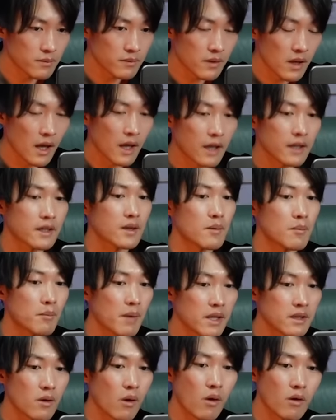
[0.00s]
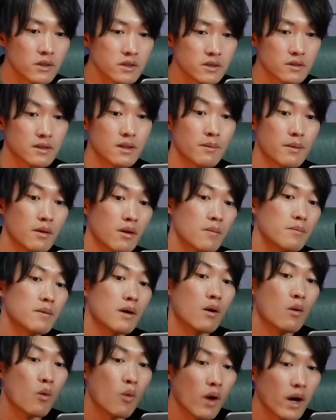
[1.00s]
he might also develop a
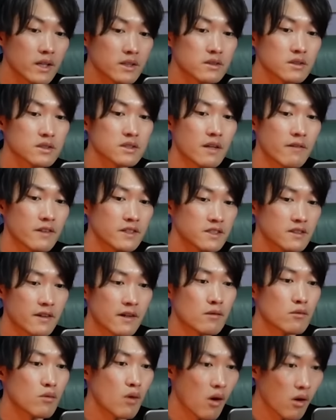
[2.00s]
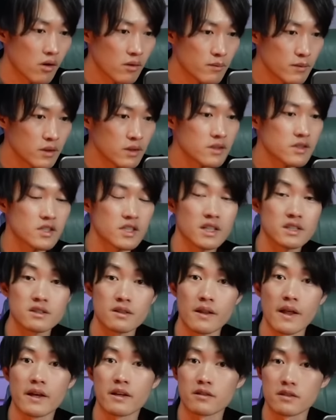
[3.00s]
white celestial robe, just
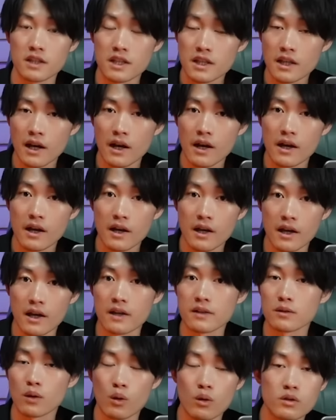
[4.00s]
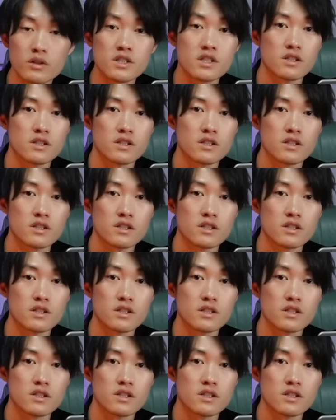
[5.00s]
like Nika and Okuchi no